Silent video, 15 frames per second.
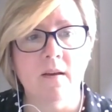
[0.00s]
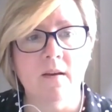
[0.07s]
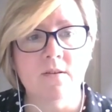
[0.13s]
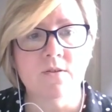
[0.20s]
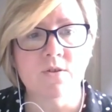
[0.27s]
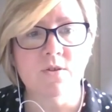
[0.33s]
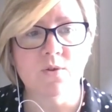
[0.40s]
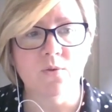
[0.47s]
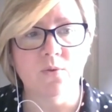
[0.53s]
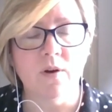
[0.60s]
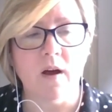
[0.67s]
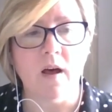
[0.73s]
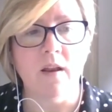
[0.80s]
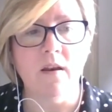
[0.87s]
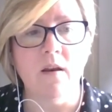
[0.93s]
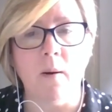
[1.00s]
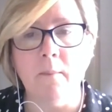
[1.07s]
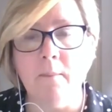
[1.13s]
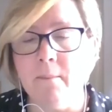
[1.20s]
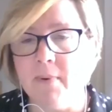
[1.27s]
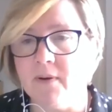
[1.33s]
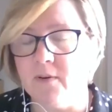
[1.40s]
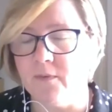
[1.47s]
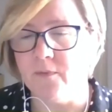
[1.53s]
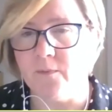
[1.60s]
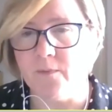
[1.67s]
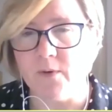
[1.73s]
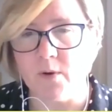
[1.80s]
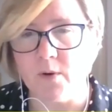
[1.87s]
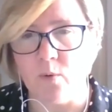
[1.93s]
So a number
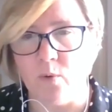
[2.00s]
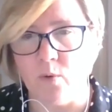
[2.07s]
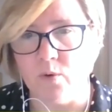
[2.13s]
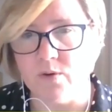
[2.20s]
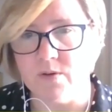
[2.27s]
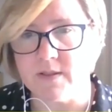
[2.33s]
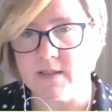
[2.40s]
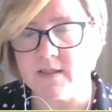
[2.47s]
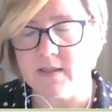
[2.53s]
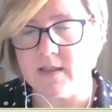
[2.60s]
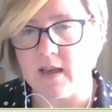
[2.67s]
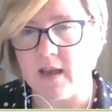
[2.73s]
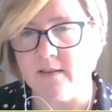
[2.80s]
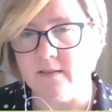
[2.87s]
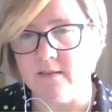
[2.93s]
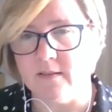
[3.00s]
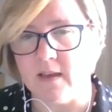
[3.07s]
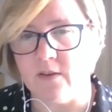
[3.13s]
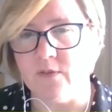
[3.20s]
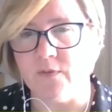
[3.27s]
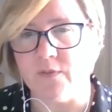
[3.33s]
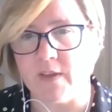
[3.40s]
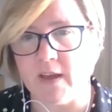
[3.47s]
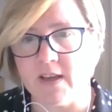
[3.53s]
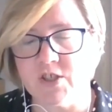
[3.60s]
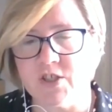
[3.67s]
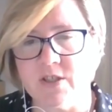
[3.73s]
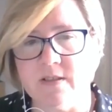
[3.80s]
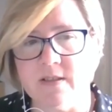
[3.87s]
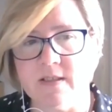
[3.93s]
of quotes and
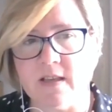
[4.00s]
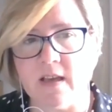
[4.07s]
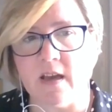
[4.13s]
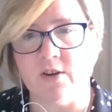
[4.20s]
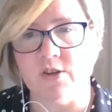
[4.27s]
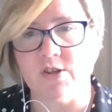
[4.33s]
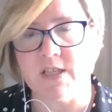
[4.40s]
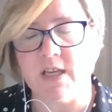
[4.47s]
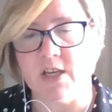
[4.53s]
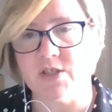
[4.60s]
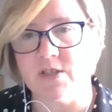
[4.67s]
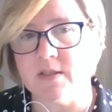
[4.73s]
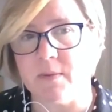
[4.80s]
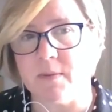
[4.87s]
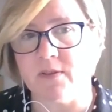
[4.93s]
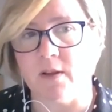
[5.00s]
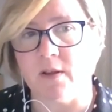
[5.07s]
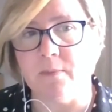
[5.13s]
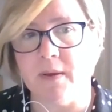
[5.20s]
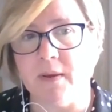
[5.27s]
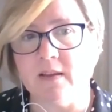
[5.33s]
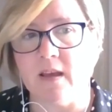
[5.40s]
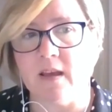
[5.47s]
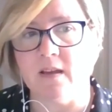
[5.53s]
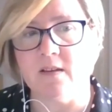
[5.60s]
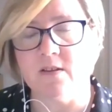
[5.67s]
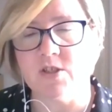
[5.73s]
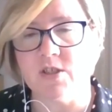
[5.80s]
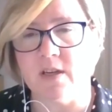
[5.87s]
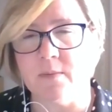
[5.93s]
reflections in our sessions with unpaid
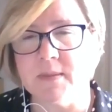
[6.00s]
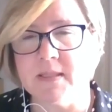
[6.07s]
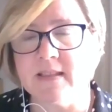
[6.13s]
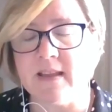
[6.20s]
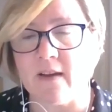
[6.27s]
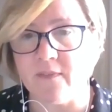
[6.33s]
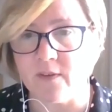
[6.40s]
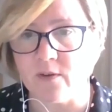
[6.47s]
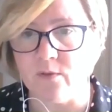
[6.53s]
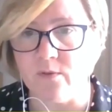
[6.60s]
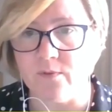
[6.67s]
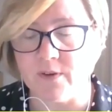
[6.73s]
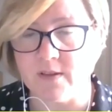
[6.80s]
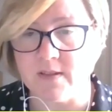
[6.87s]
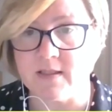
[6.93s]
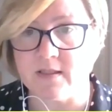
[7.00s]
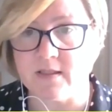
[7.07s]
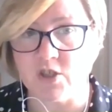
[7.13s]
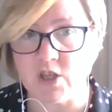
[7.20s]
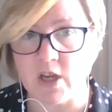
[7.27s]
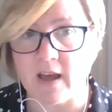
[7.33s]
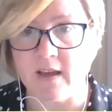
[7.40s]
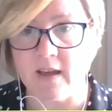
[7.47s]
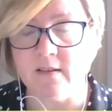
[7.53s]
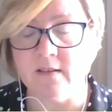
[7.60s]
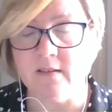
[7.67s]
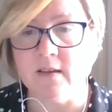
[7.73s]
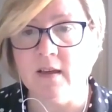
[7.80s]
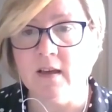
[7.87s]
carers, and it was difficult for us to try and